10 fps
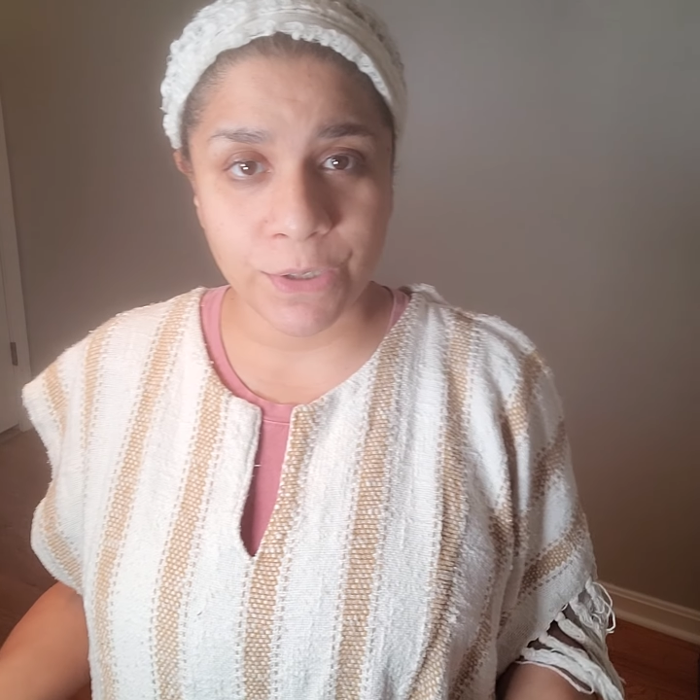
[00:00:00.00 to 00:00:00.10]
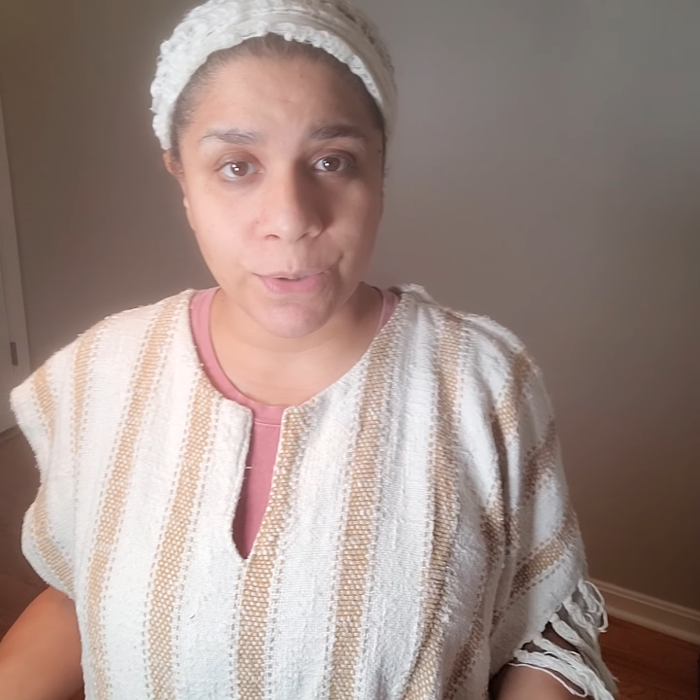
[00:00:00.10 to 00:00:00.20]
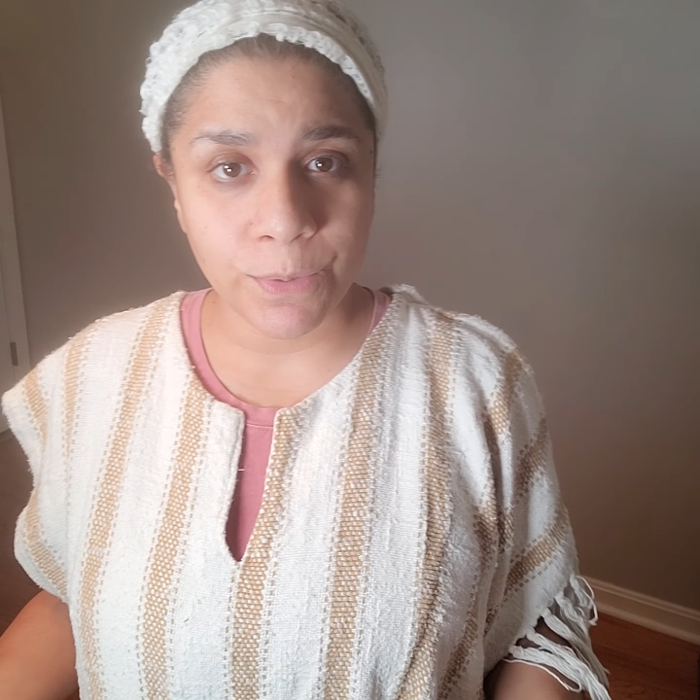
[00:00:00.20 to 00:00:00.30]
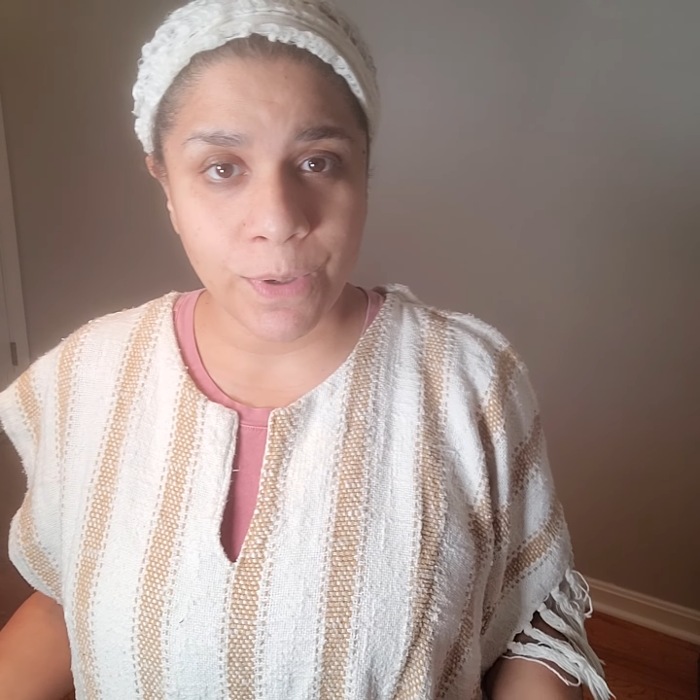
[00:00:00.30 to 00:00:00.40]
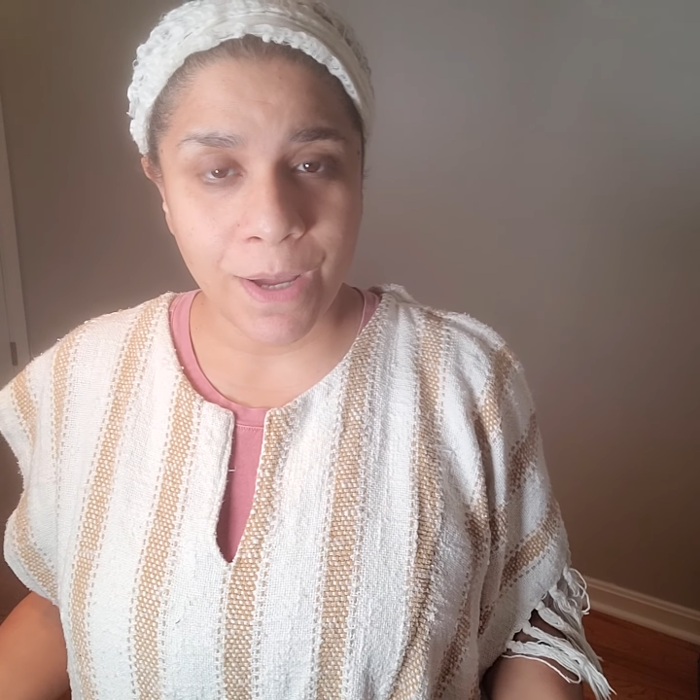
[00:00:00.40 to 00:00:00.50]

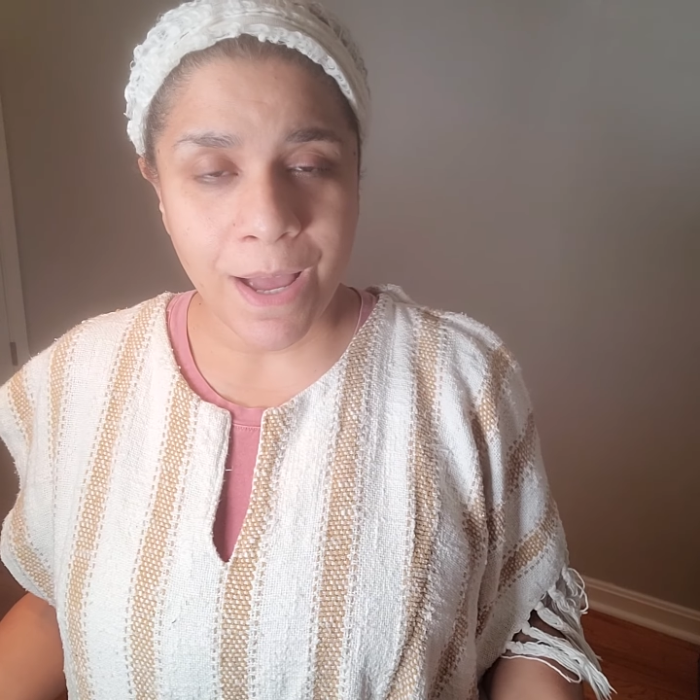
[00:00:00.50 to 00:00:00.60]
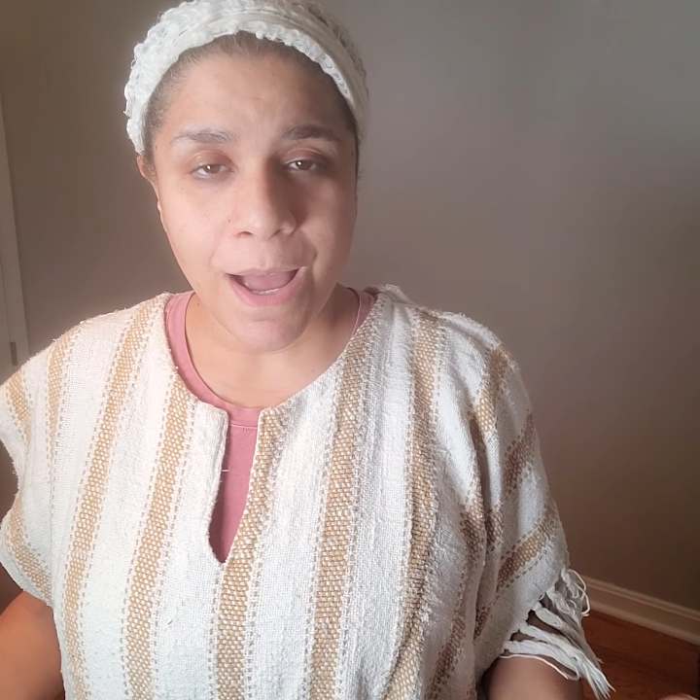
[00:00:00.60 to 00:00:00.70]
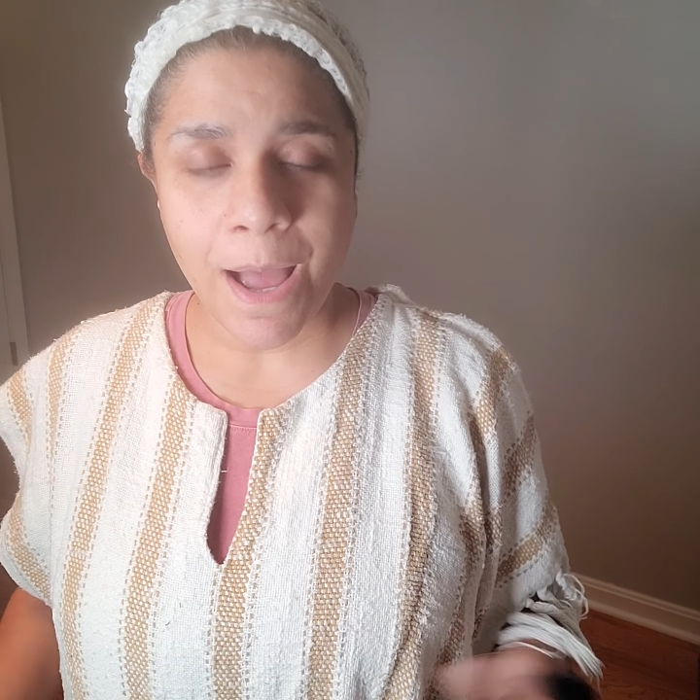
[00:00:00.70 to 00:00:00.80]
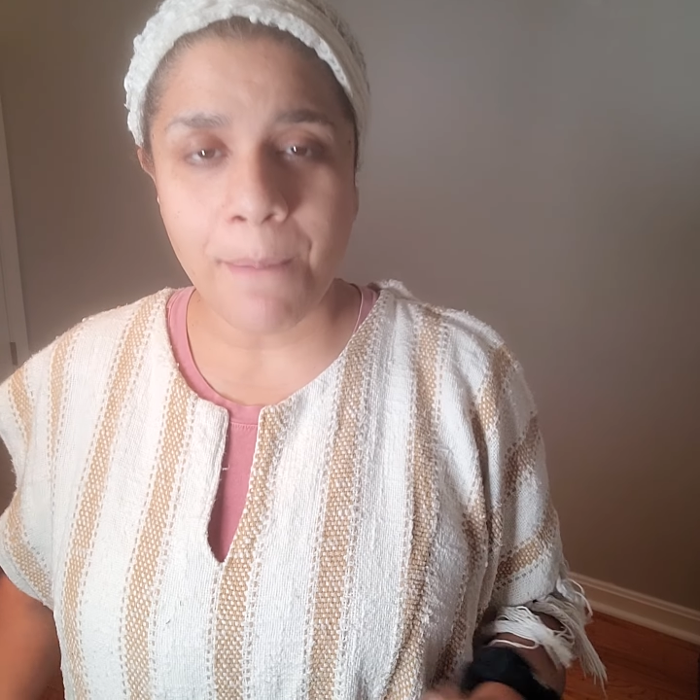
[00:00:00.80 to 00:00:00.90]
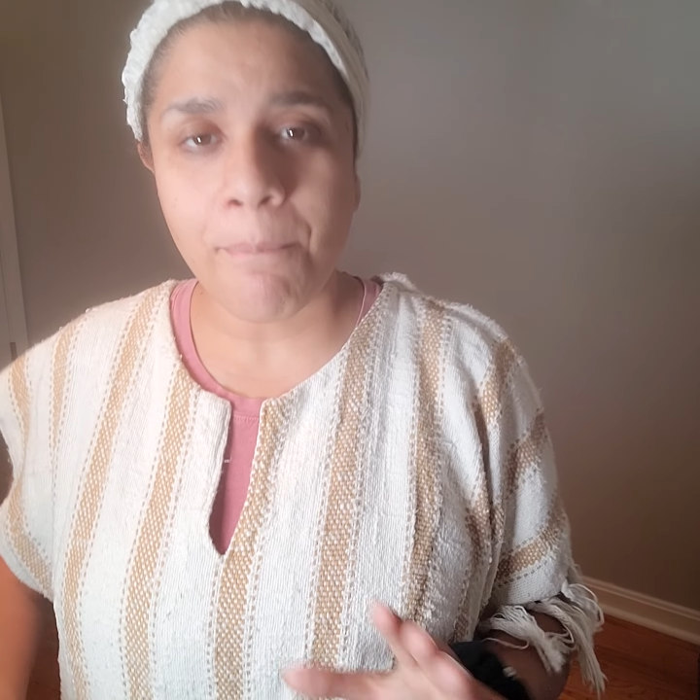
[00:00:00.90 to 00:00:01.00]
you
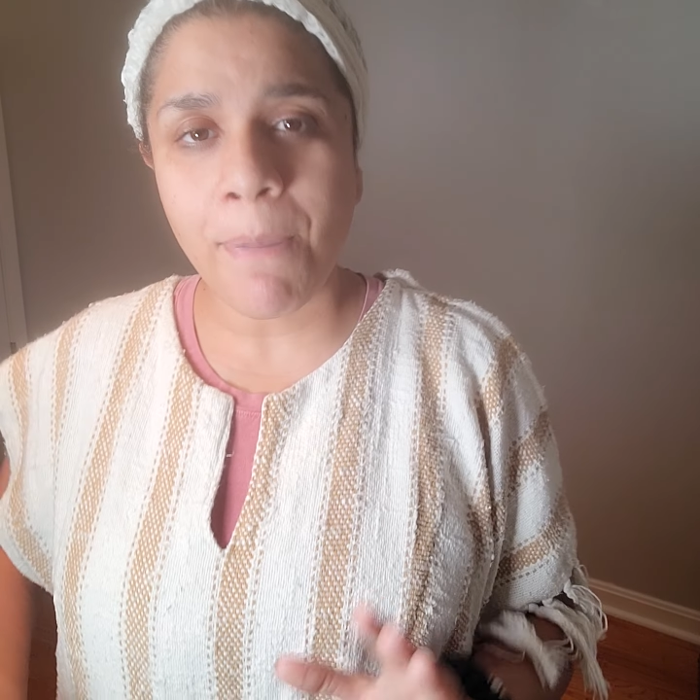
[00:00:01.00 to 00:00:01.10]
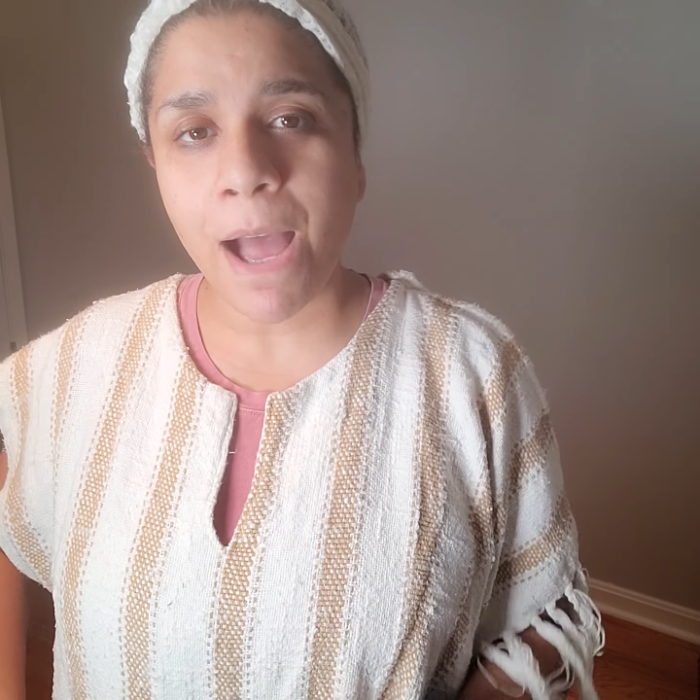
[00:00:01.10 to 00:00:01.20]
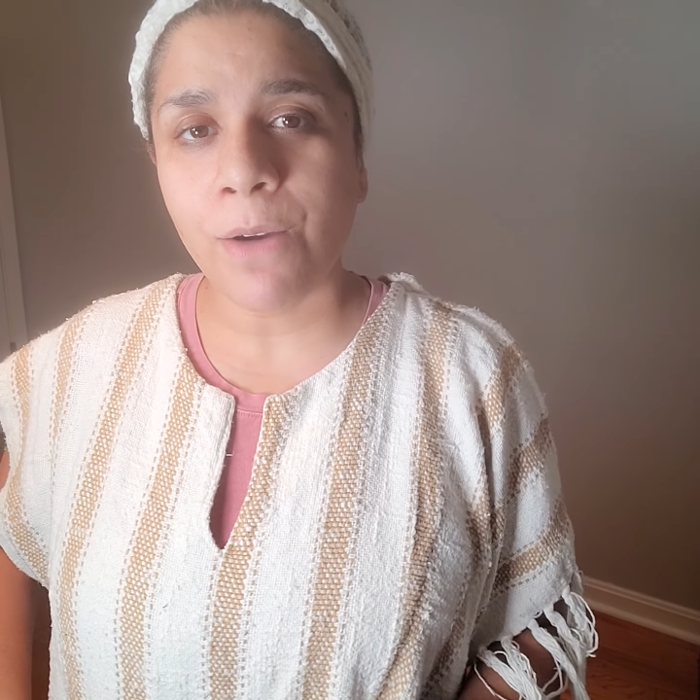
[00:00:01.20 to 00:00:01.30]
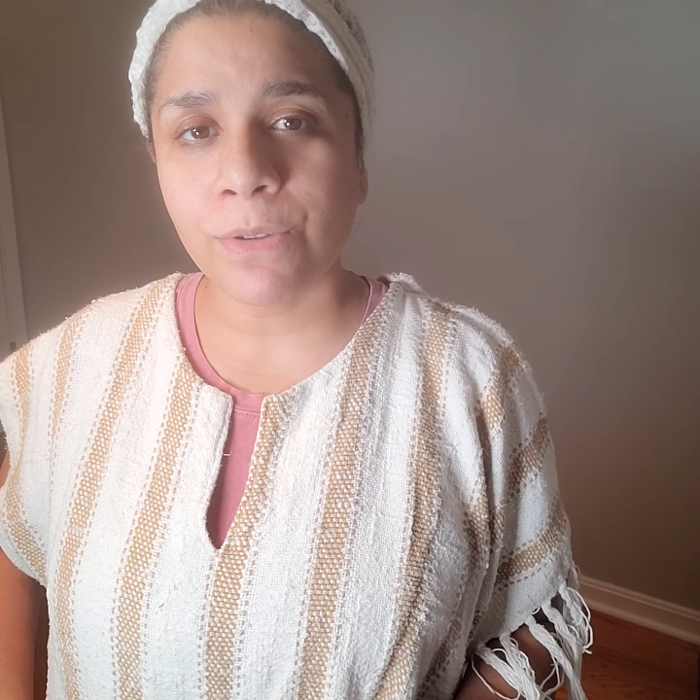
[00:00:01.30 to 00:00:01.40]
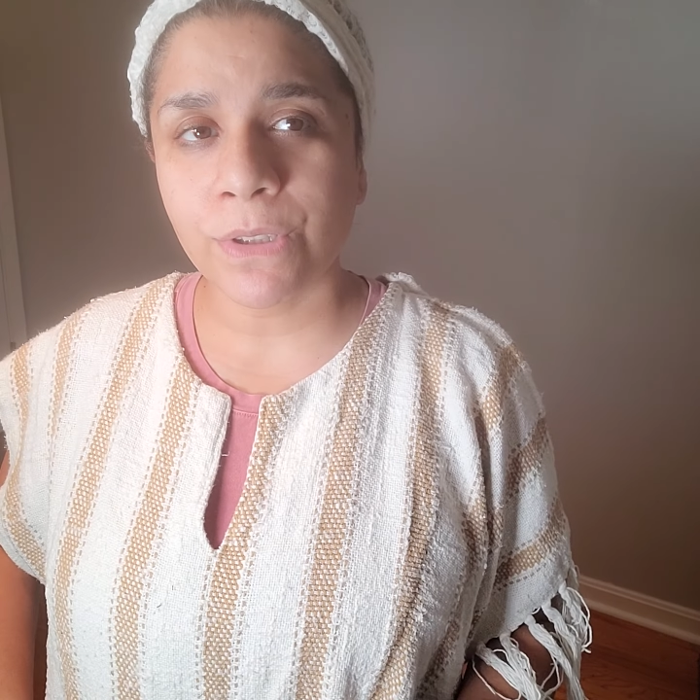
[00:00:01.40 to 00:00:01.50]

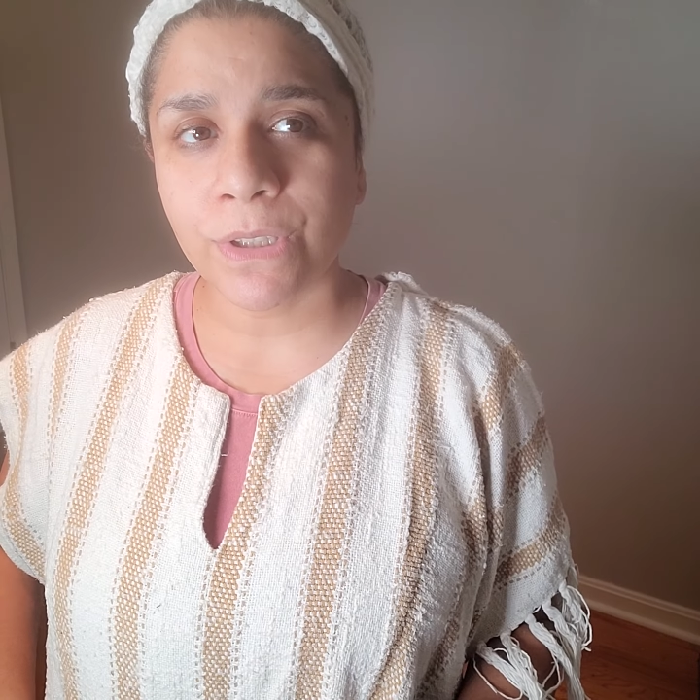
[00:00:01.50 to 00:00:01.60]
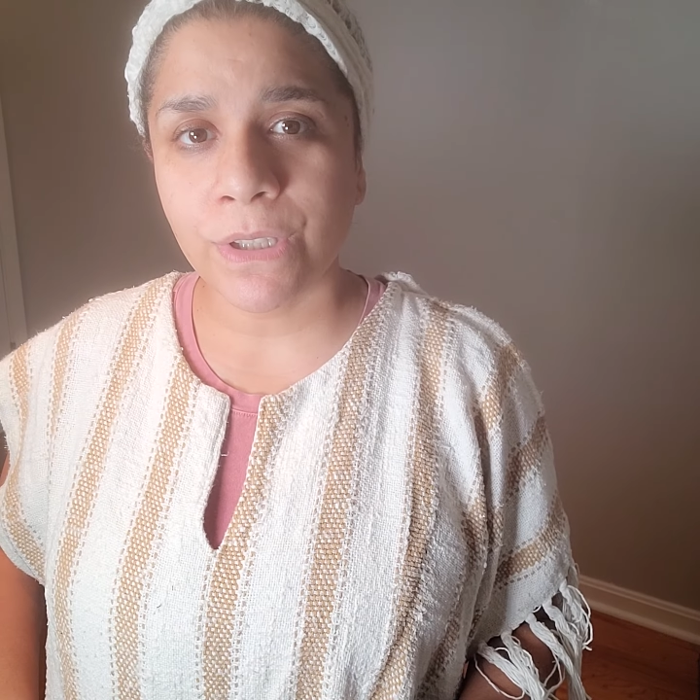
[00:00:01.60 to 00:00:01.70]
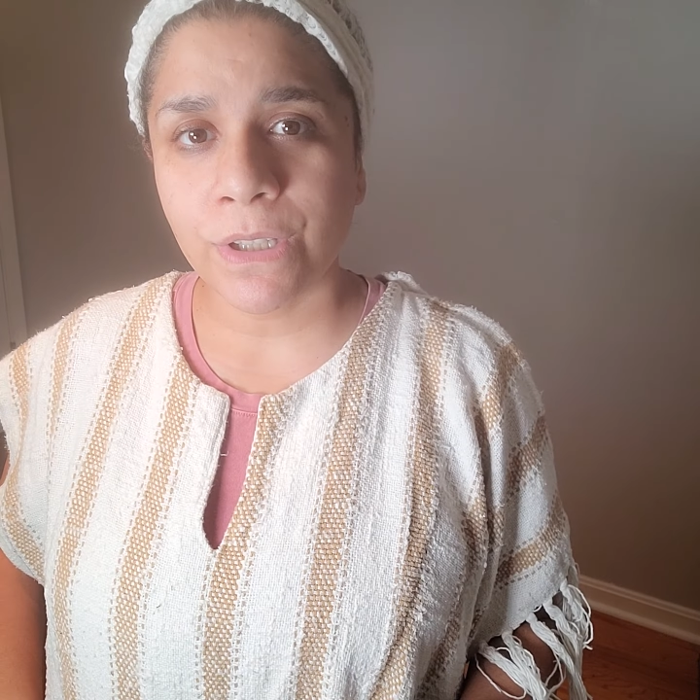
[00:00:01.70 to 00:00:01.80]
about